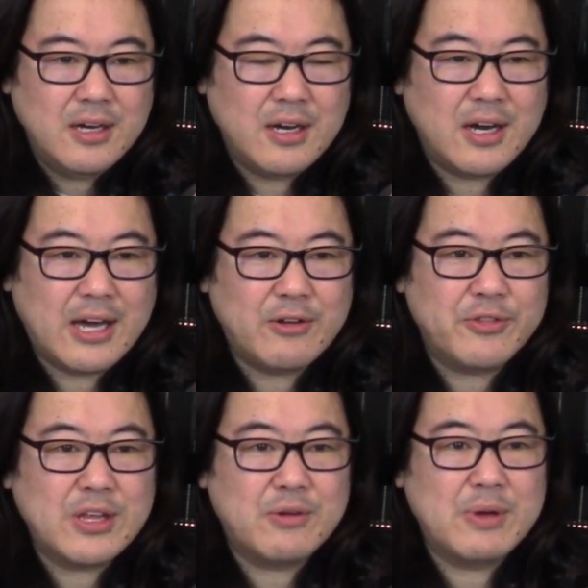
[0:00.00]
Uh, I
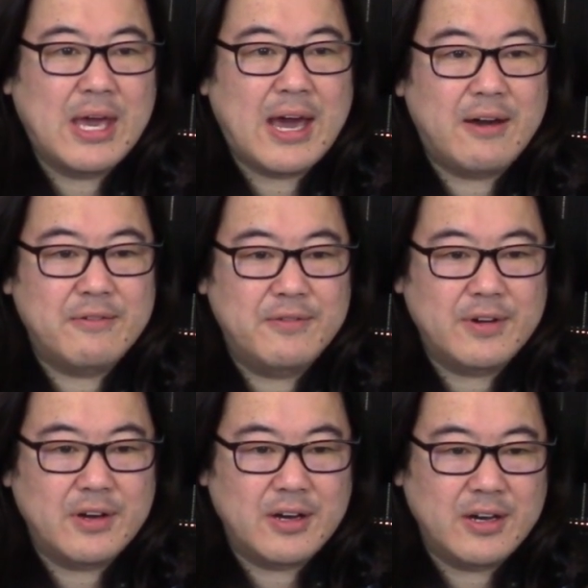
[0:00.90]
don't think we have
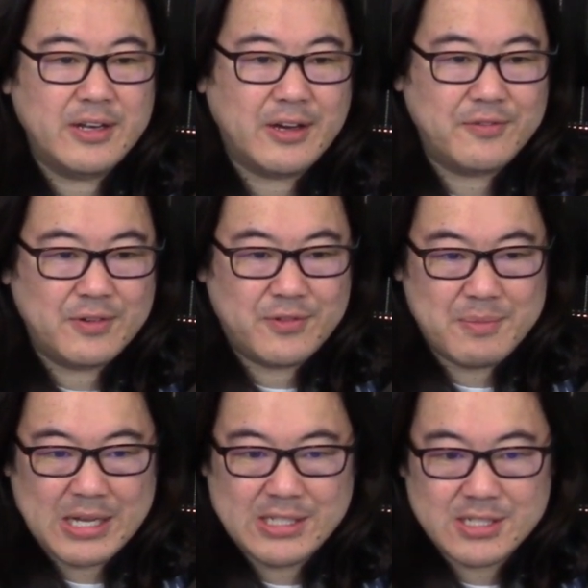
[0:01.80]
uh, enough
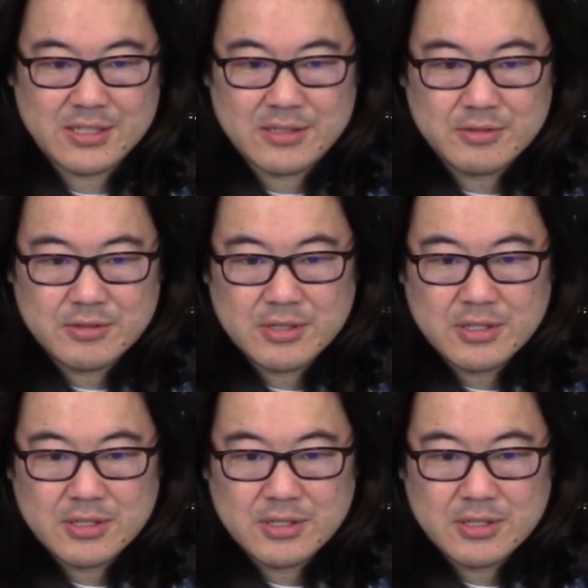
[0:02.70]
information.